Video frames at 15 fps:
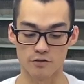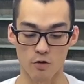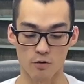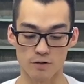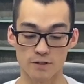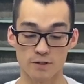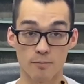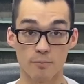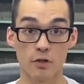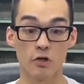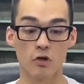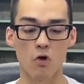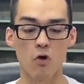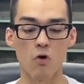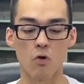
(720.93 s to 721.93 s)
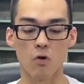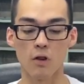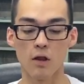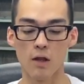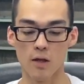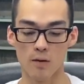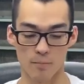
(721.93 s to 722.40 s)
so it needs a bigger
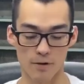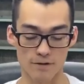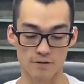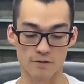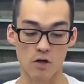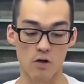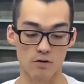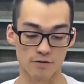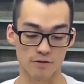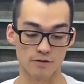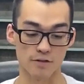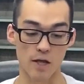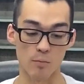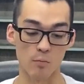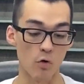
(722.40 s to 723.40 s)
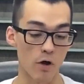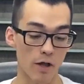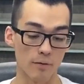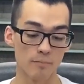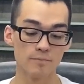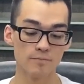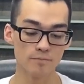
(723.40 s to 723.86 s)
hole, but it installs the same
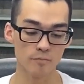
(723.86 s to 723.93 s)
way.